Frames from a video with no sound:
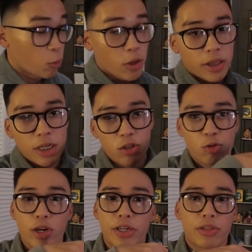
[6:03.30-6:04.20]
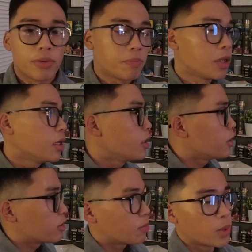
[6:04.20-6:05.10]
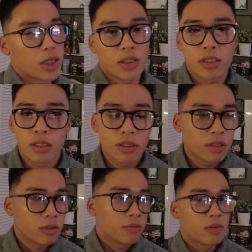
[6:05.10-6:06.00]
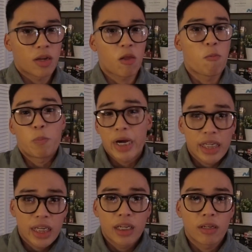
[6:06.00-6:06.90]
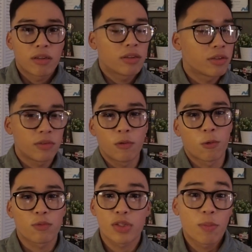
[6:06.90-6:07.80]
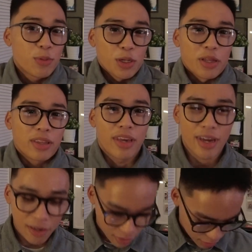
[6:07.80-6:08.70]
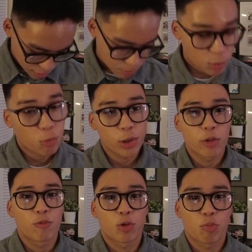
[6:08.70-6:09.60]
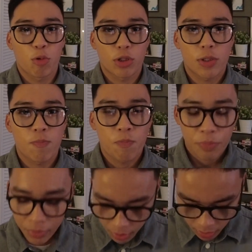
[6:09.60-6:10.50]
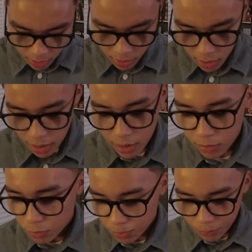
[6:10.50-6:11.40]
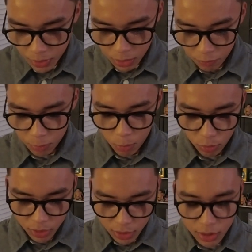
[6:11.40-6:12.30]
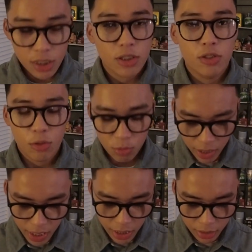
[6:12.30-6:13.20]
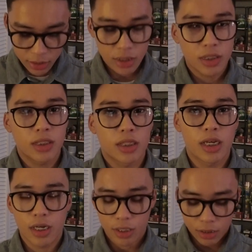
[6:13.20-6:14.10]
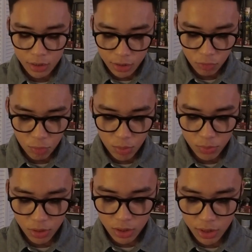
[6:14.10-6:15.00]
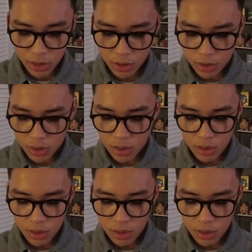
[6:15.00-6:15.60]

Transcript: you want that to track them. Somebody's, I don't know, biking or something like that. It's really good for sports. Speaking of sports, it does do a 6 frames a second